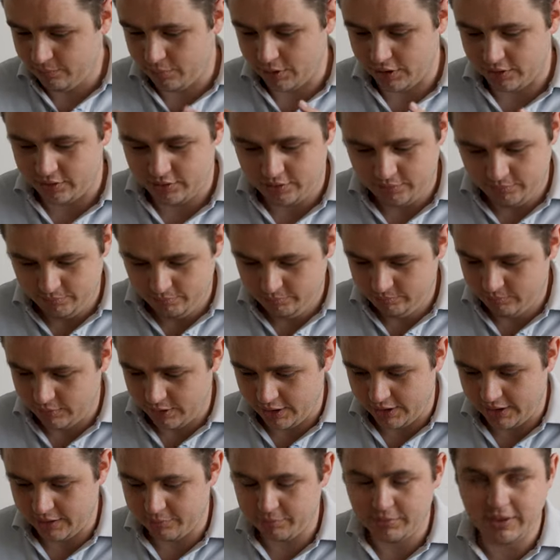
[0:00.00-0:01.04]
But
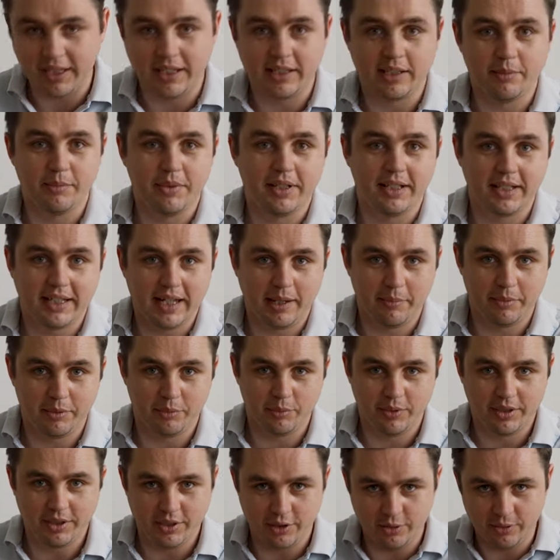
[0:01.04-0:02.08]
you can take them in the
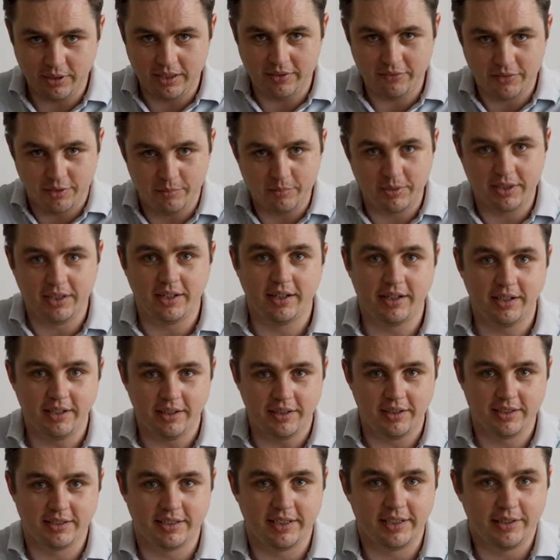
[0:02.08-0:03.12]
cabin with you, have them lit
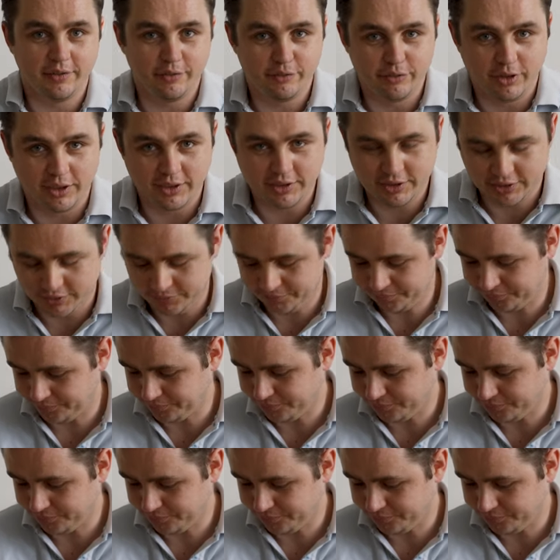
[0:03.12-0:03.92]
under the seat in front.